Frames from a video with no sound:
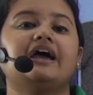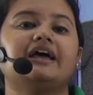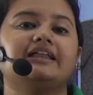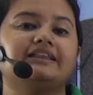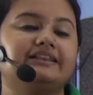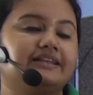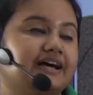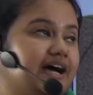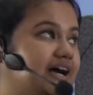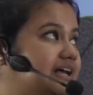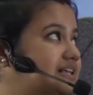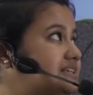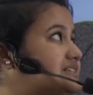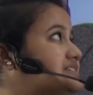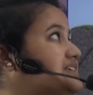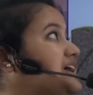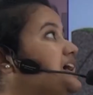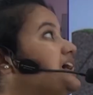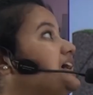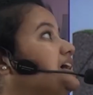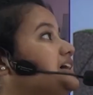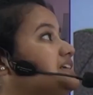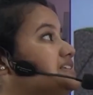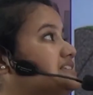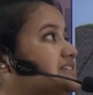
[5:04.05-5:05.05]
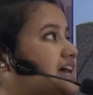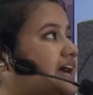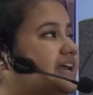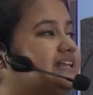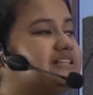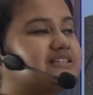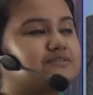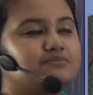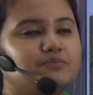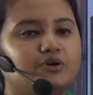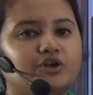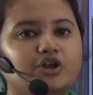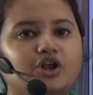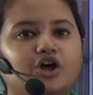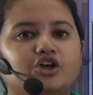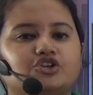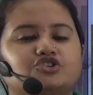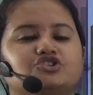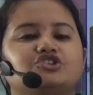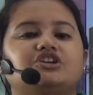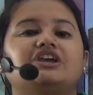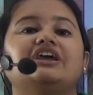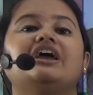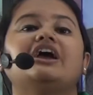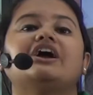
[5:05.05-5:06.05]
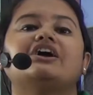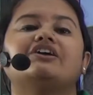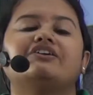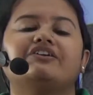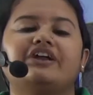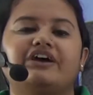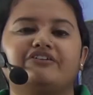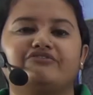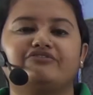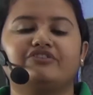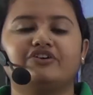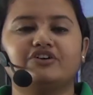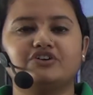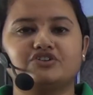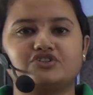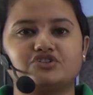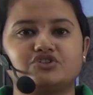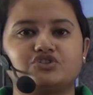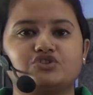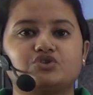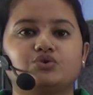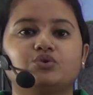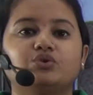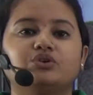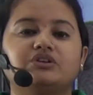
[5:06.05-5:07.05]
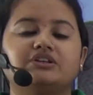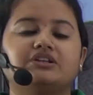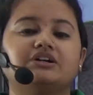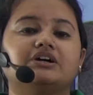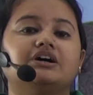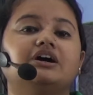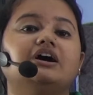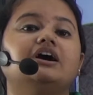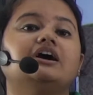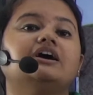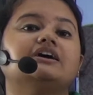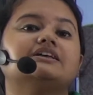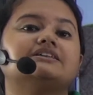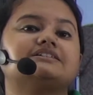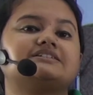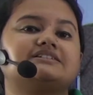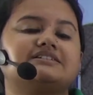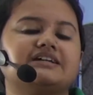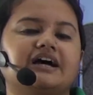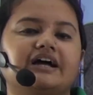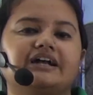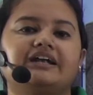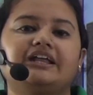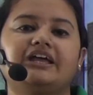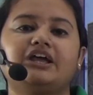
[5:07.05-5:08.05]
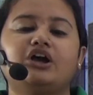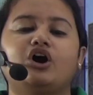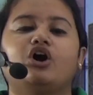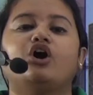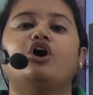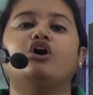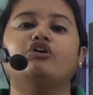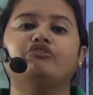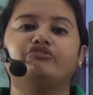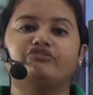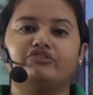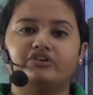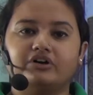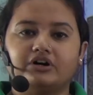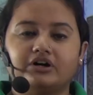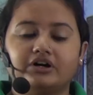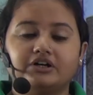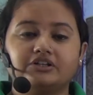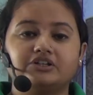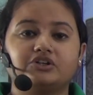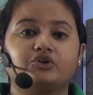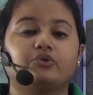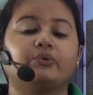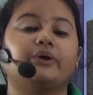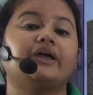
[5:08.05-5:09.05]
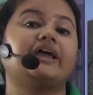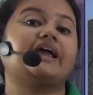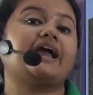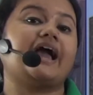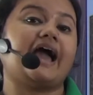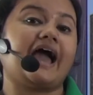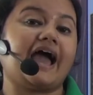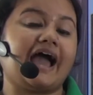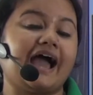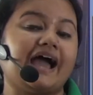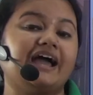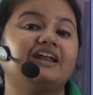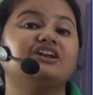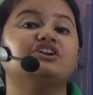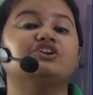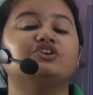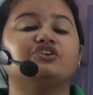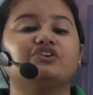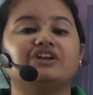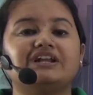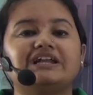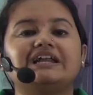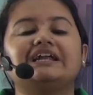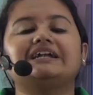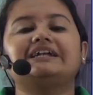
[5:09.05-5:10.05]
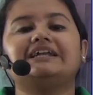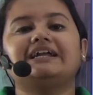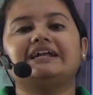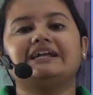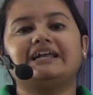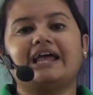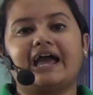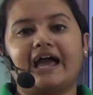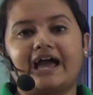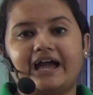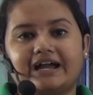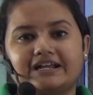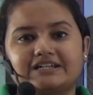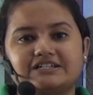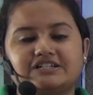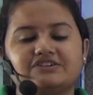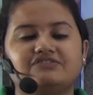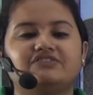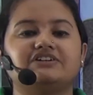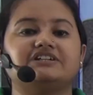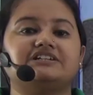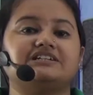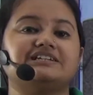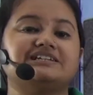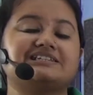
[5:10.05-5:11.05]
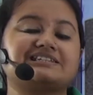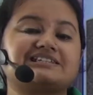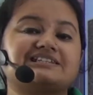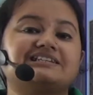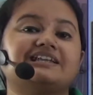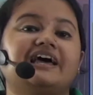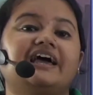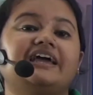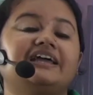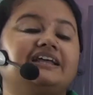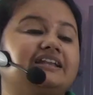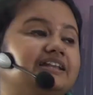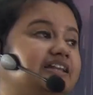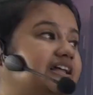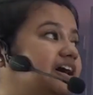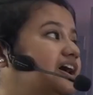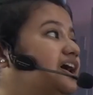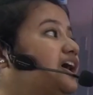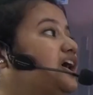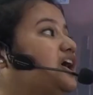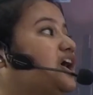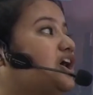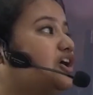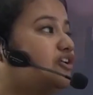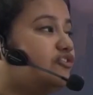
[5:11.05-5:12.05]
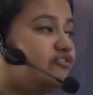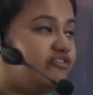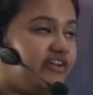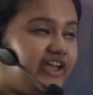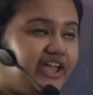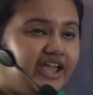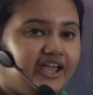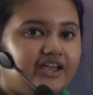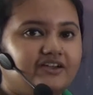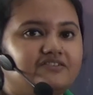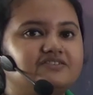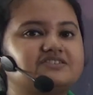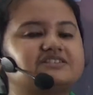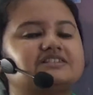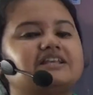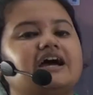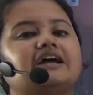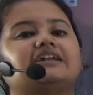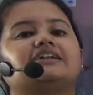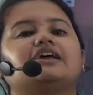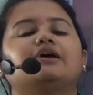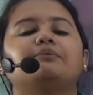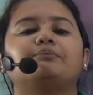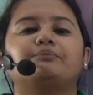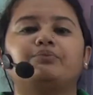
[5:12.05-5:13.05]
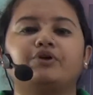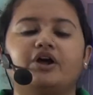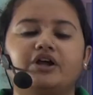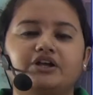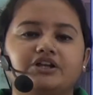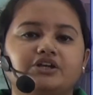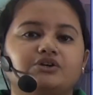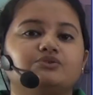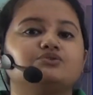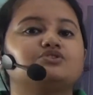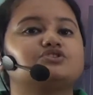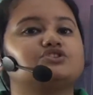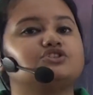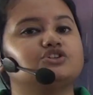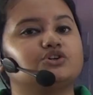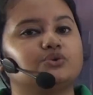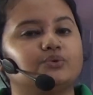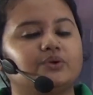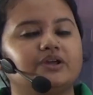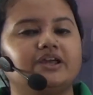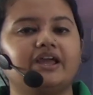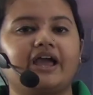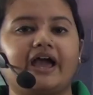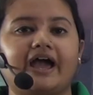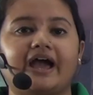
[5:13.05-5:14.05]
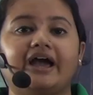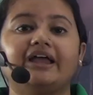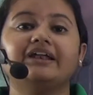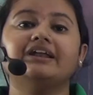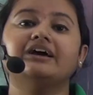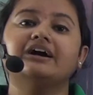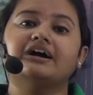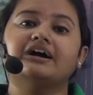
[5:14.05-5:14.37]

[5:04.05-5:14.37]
Thus, seismology refers to the study of earthquake and related activities like the waves that are produced during an